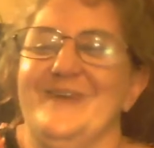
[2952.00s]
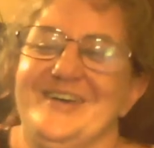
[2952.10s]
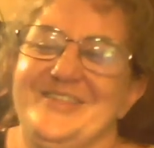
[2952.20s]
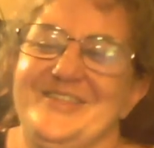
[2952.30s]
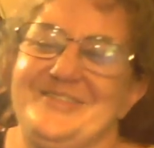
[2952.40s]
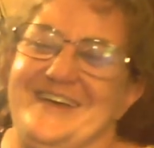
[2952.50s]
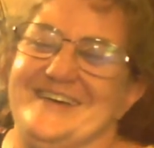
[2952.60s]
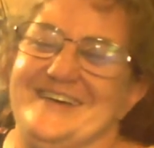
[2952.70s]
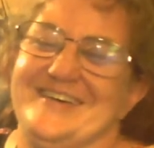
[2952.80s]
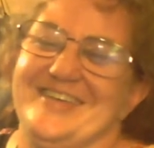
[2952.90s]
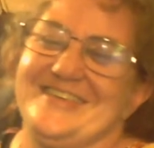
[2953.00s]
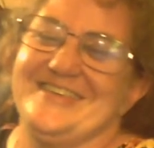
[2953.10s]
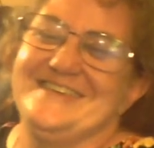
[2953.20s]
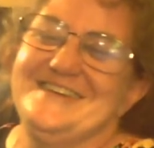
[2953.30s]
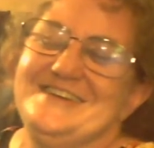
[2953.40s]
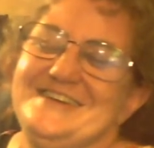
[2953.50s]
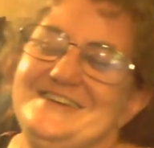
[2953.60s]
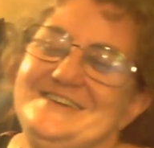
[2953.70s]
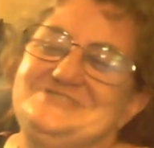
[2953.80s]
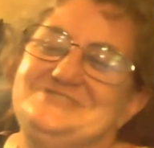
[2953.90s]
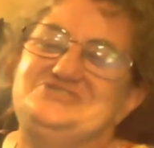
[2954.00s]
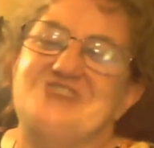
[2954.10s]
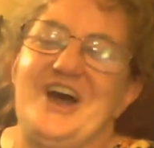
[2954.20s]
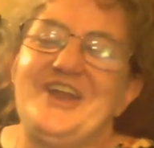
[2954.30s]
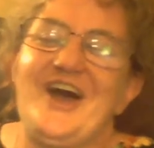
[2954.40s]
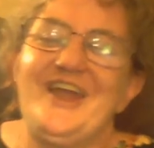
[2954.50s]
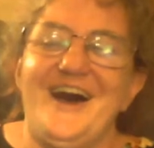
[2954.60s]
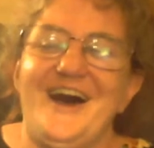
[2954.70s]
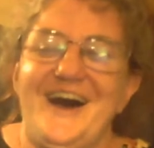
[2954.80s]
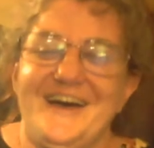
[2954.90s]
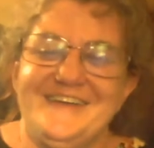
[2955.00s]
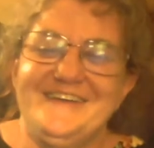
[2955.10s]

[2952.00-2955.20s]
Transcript: Wells Bells. Sha na na.